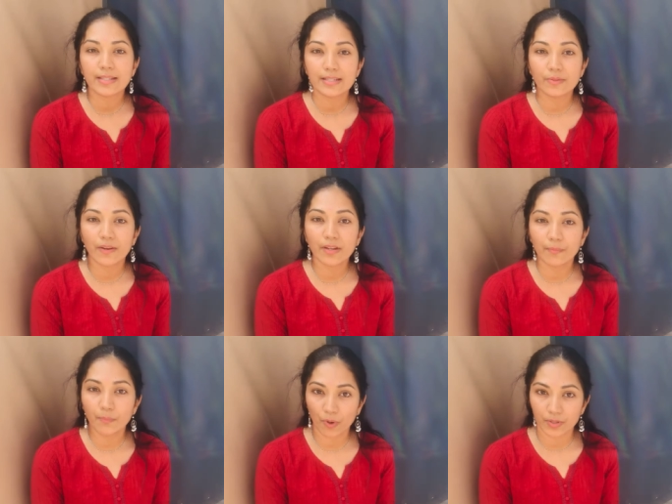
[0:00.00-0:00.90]
it is very
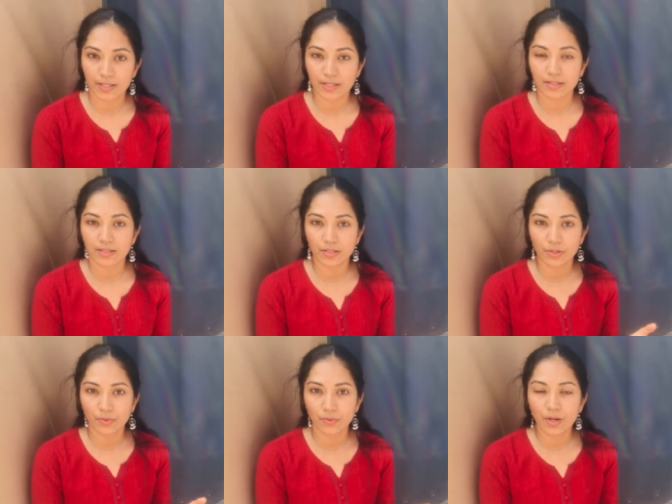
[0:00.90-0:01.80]
important
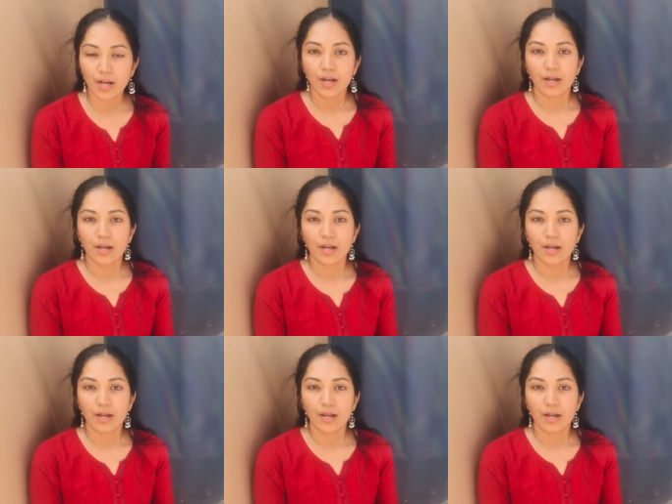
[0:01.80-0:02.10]
to